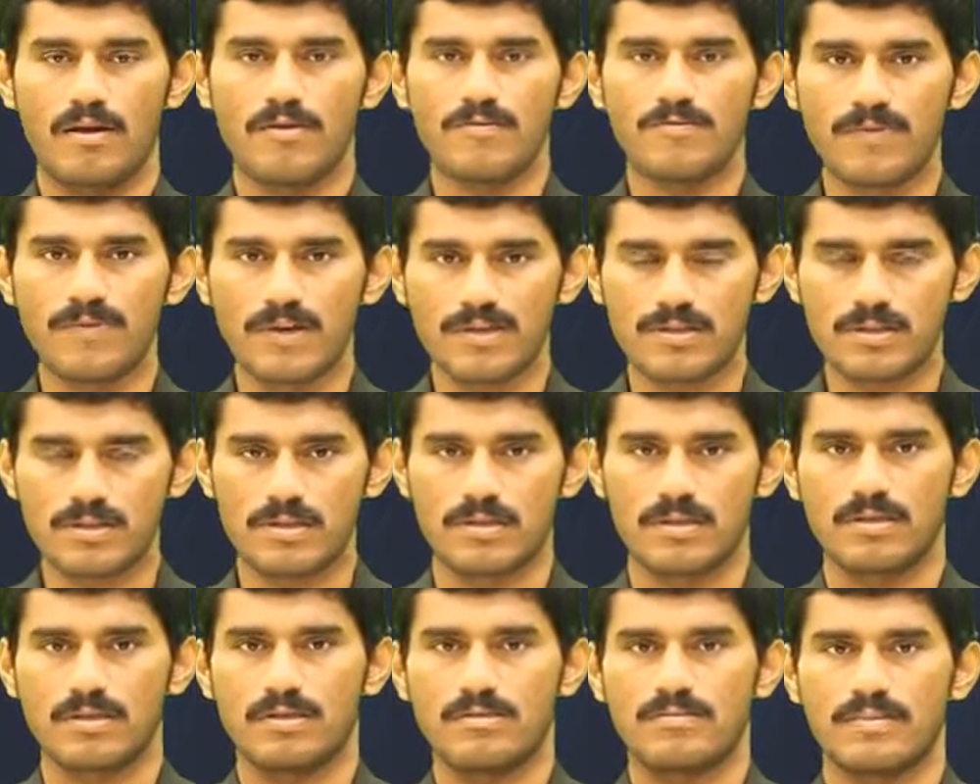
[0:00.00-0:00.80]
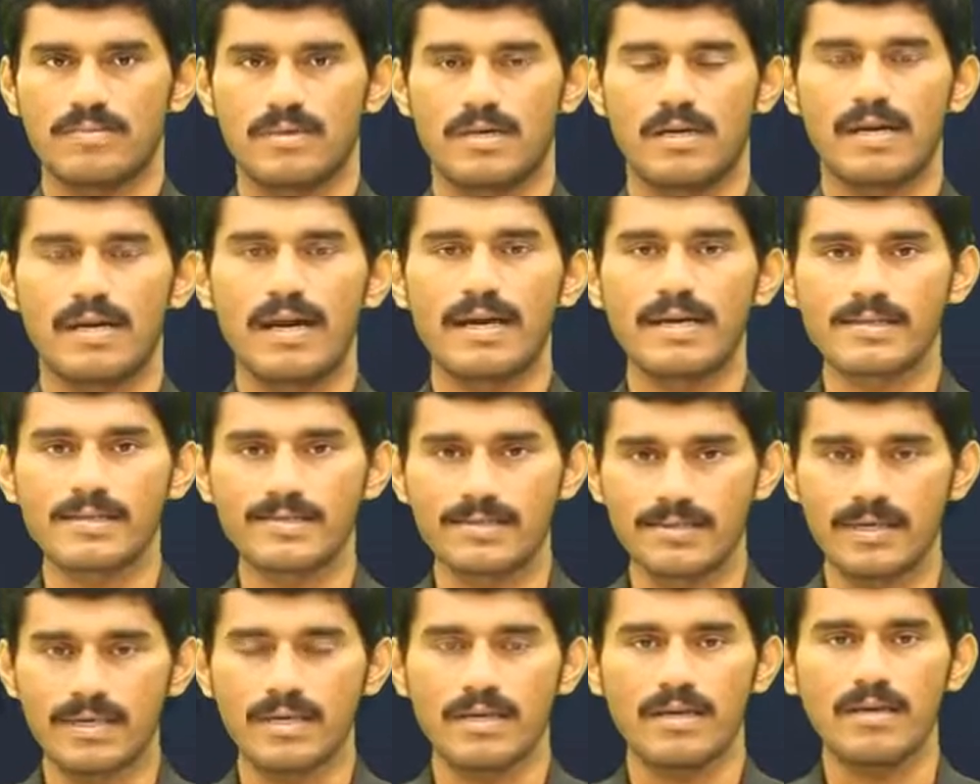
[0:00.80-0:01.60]
First, let
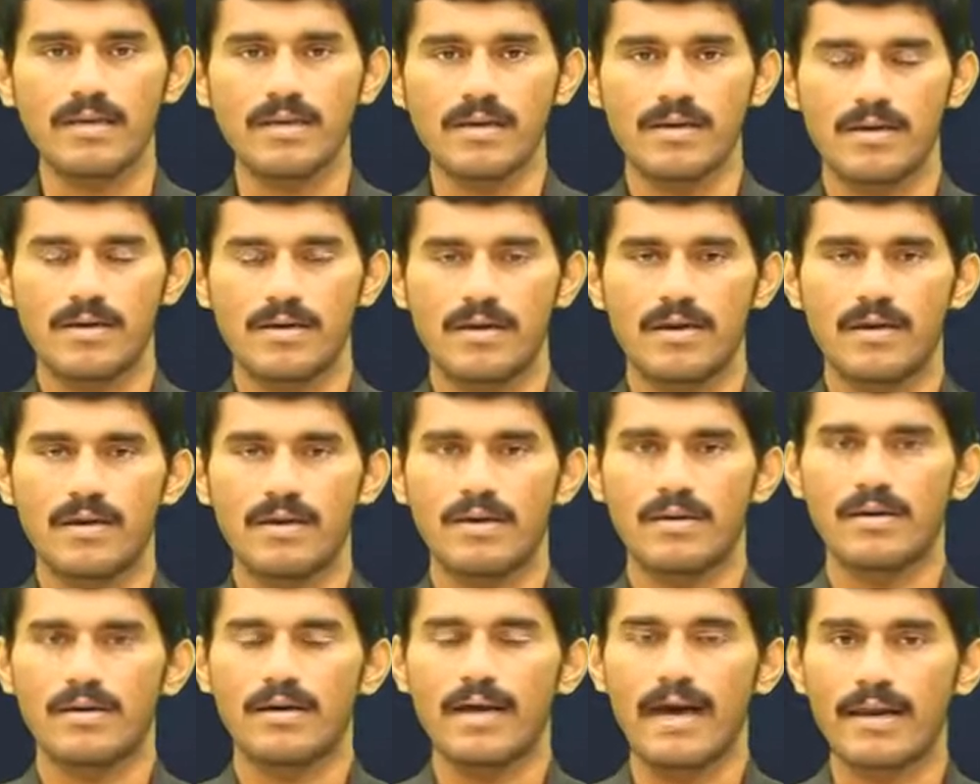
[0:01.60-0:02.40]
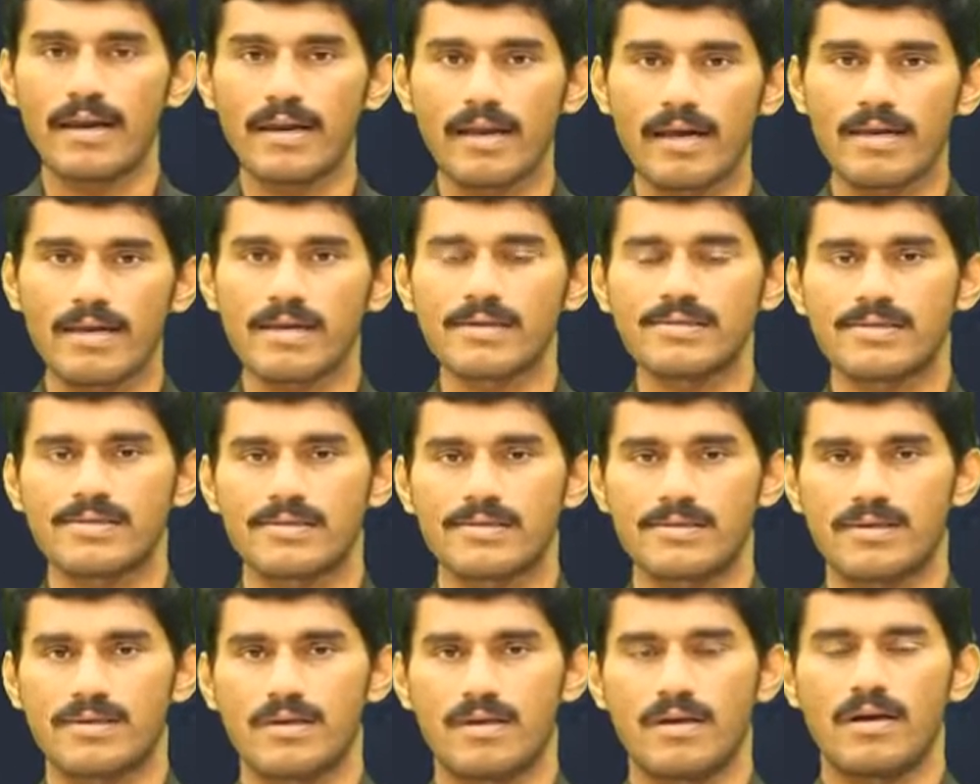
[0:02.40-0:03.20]
us see
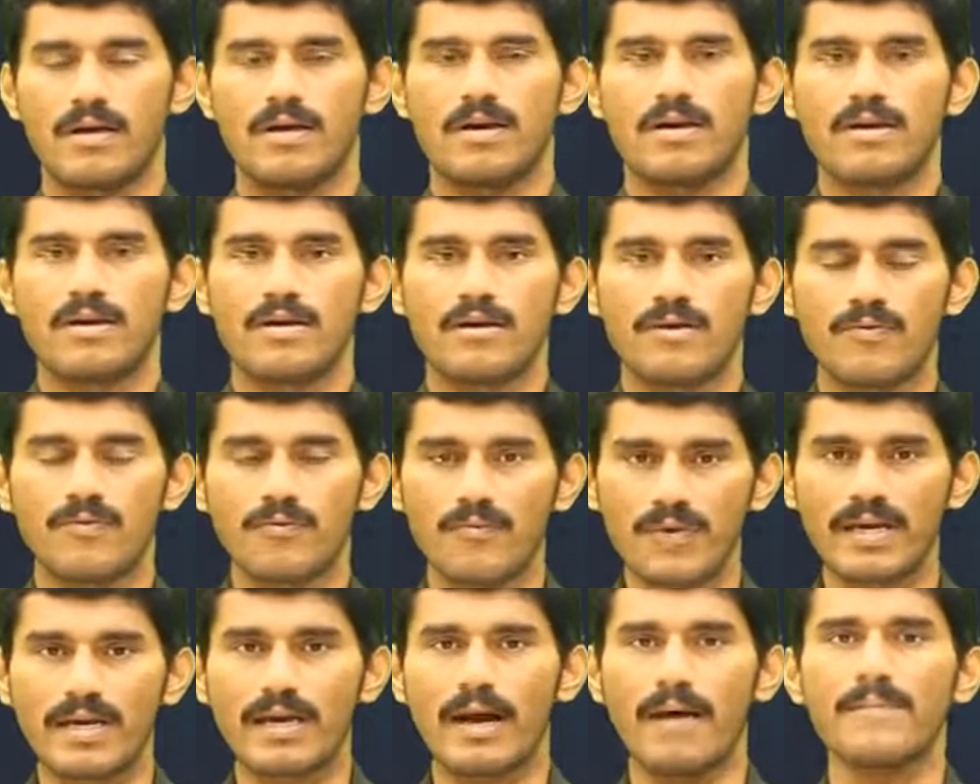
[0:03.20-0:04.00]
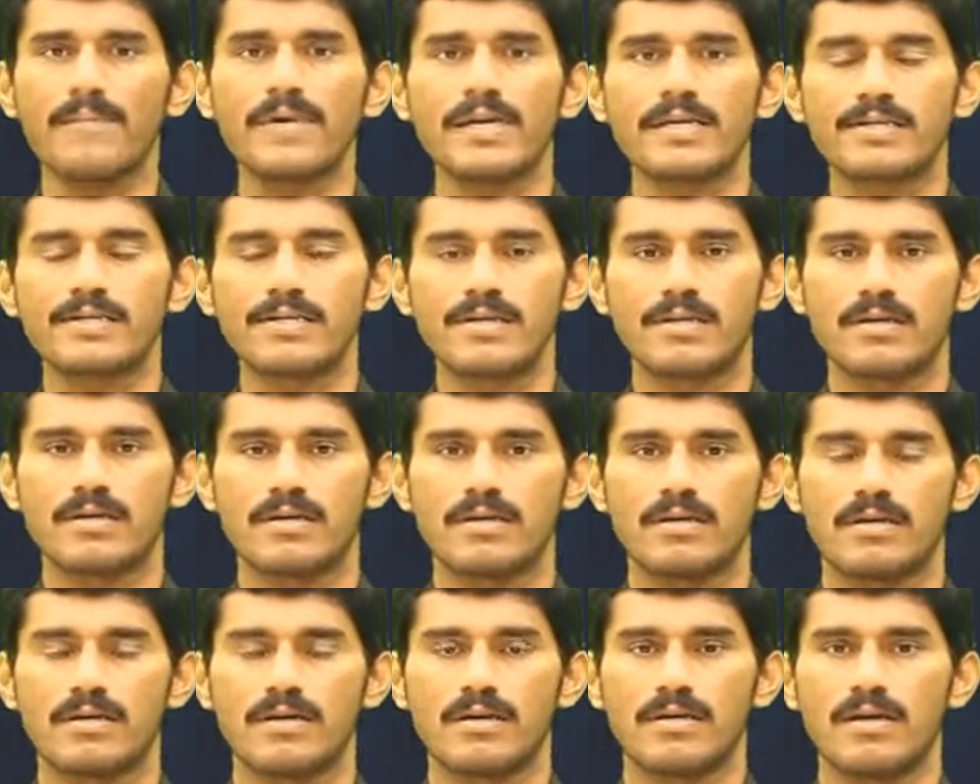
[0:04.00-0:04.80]
errors we commit
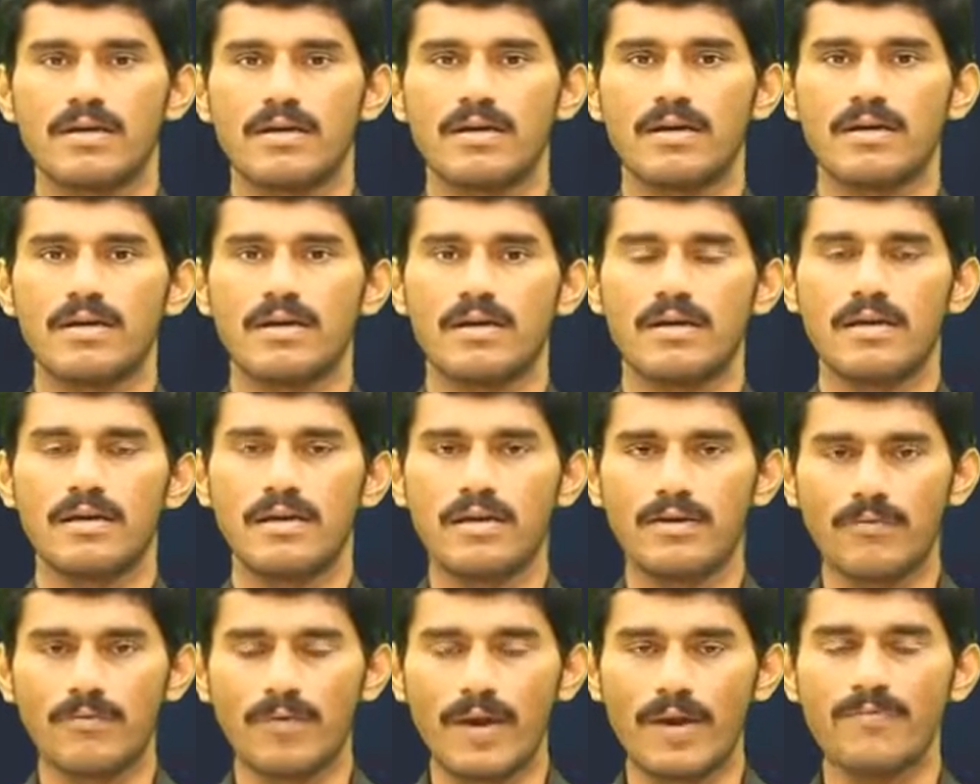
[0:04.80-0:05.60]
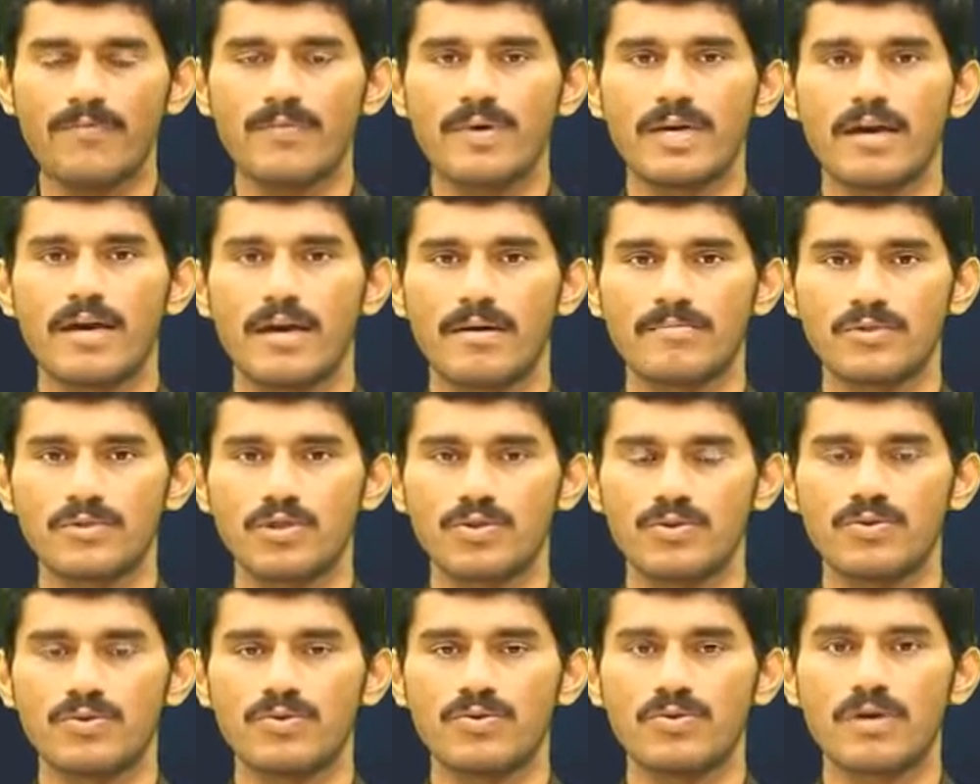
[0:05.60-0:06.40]
when we come
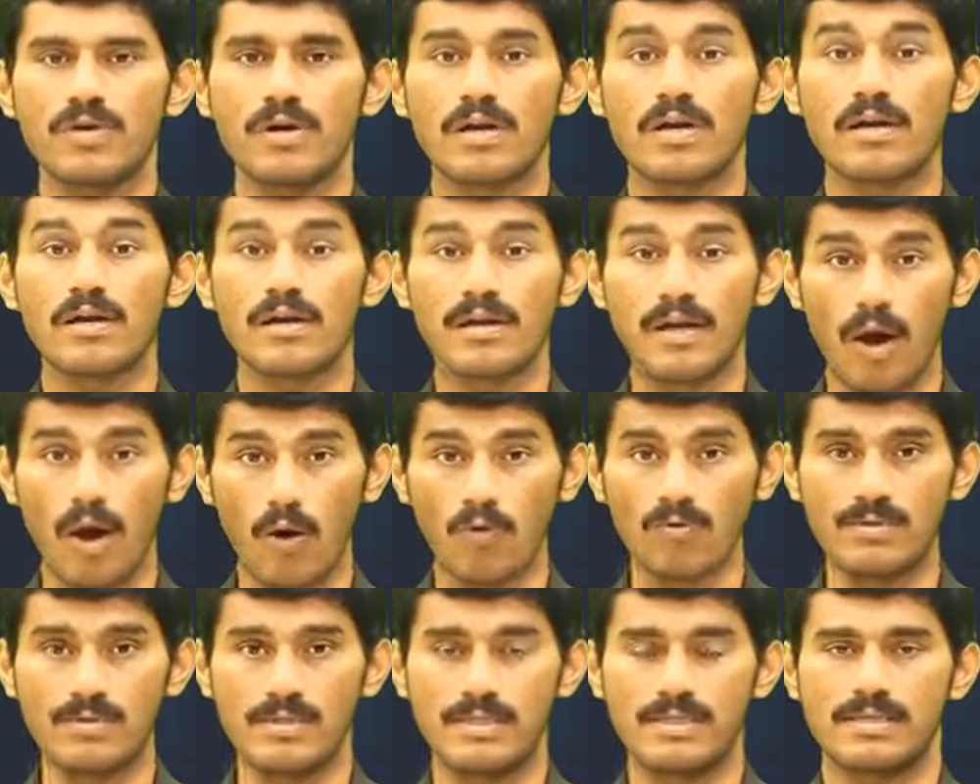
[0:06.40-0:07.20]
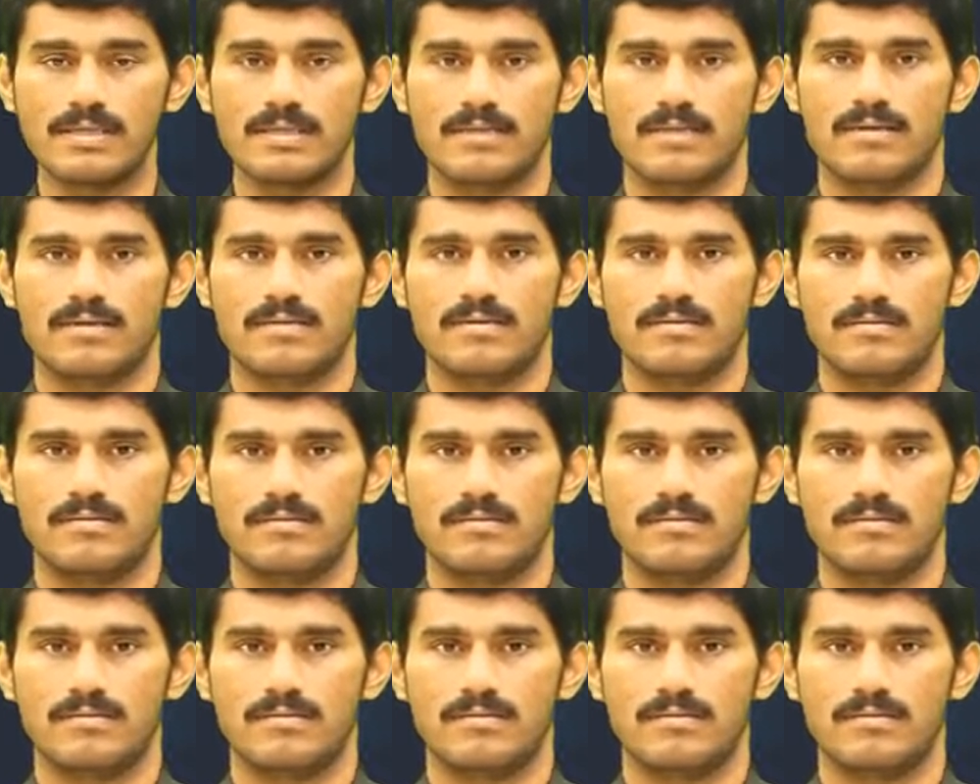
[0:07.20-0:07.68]
to nouns.